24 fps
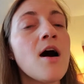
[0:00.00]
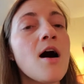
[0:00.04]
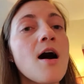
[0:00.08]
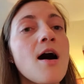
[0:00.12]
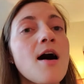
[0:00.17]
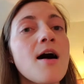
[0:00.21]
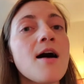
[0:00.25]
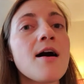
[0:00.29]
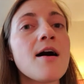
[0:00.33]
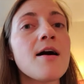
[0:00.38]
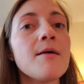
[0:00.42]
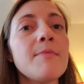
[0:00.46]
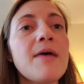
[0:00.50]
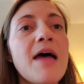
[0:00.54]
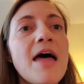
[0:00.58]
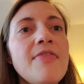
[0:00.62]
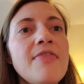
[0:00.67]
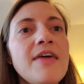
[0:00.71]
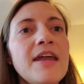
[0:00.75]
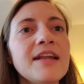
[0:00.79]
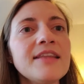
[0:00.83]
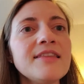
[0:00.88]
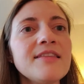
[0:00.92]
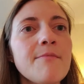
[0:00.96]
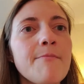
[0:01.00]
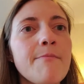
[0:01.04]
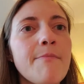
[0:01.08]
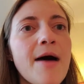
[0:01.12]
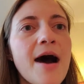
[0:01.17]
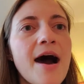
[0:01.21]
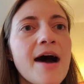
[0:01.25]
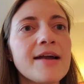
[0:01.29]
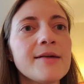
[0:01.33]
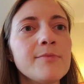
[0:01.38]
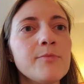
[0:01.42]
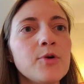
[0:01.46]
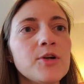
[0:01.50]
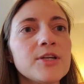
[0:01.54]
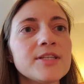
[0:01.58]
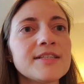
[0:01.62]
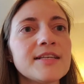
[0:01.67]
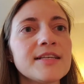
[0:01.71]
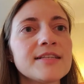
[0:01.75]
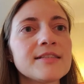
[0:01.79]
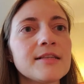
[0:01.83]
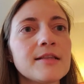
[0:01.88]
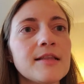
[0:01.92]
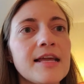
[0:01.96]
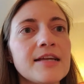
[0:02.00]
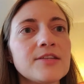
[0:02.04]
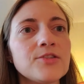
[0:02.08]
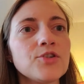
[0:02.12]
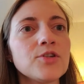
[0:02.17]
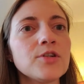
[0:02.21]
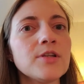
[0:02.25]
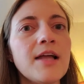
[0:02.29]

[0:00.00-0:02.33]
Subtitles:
And then at the bottom where it says ledger